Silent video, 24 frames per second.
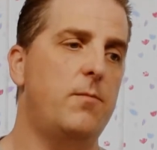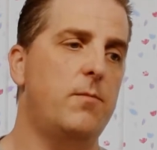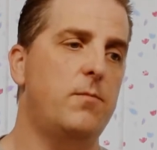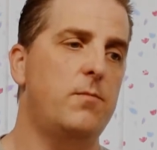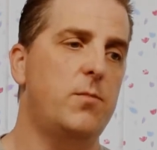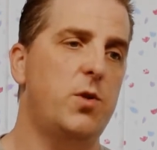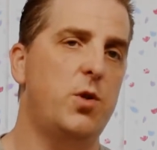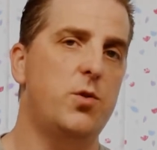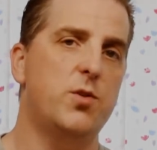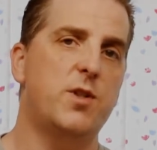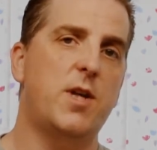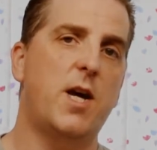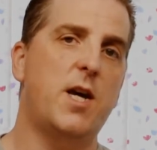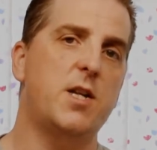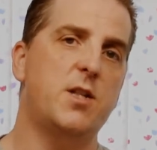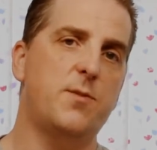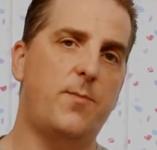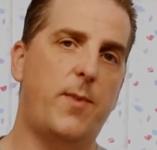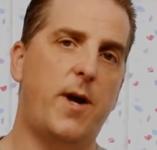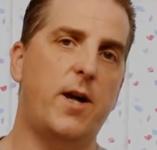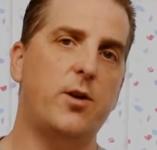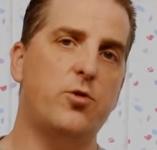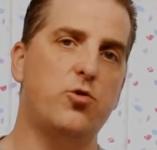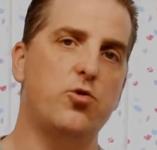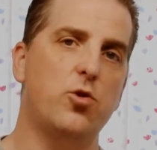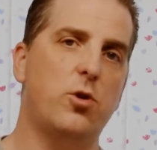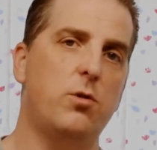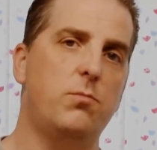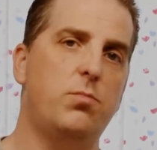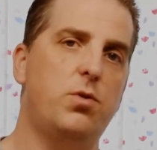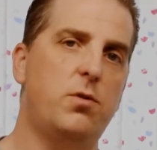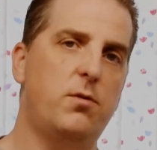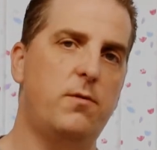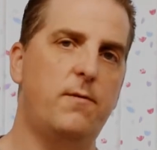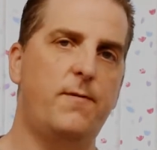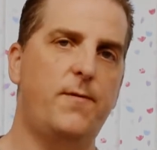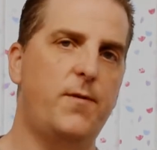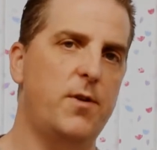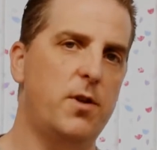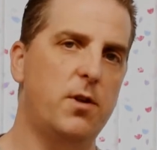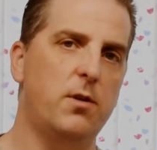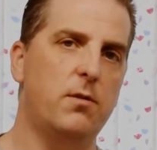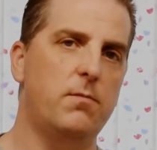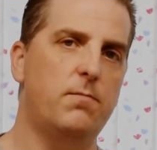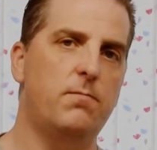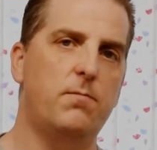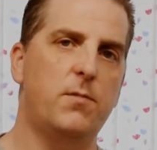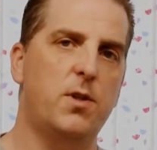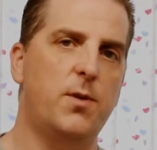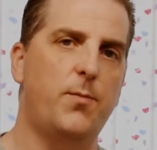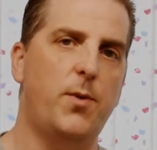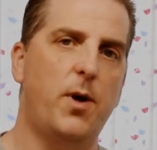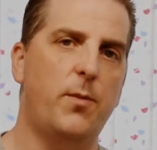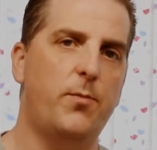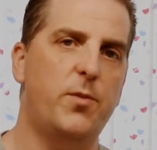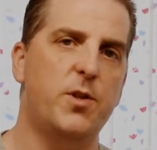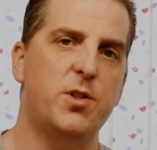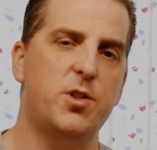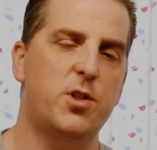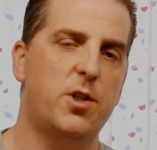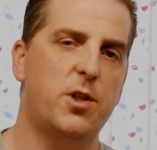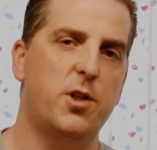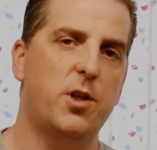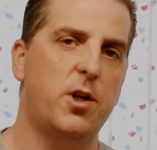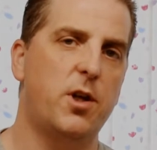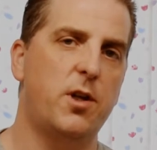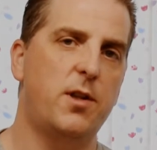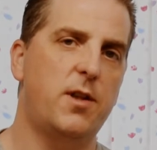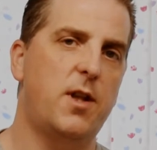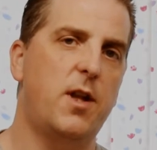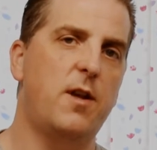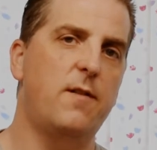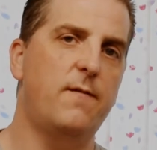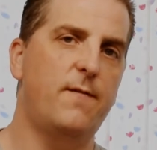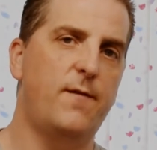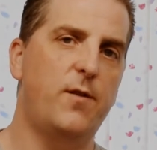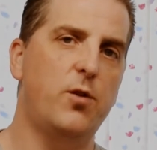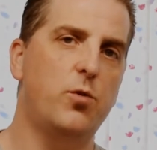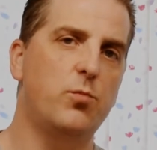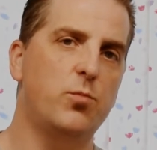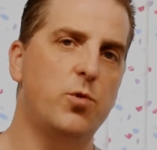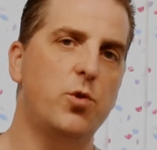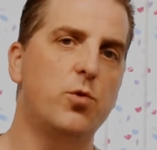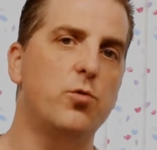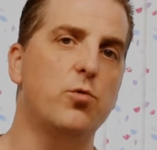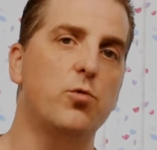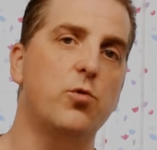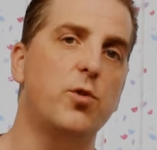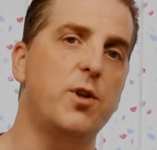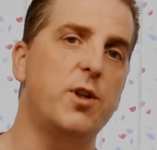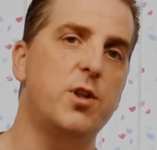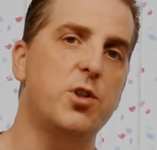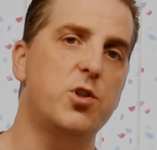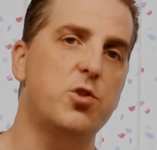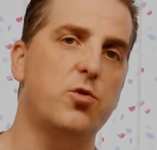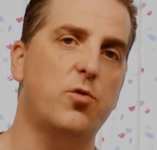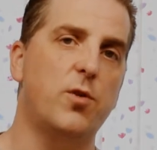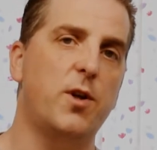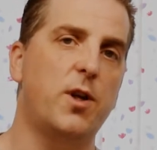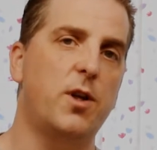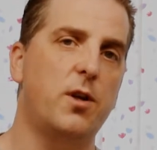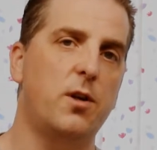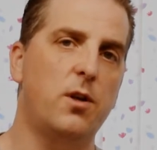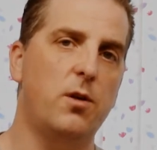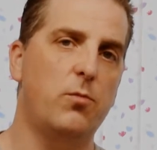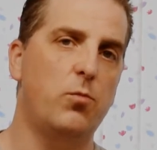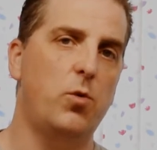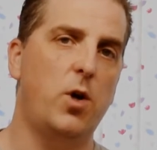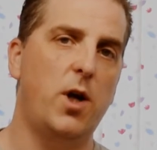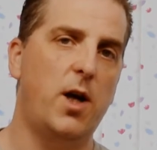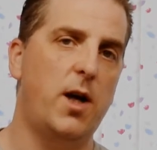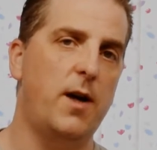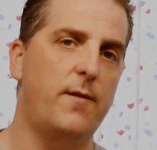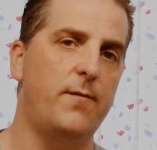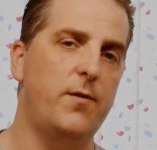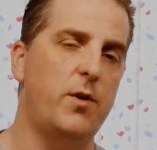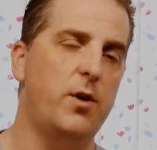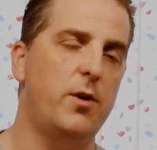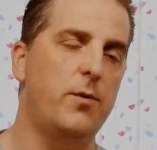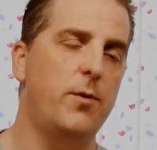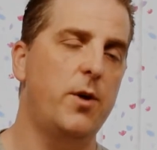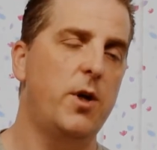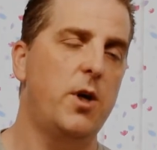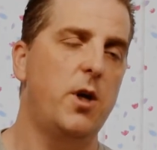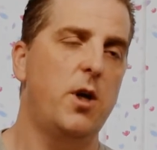use that as a backdrop for the puppets that I then filmed on green screen and what have you.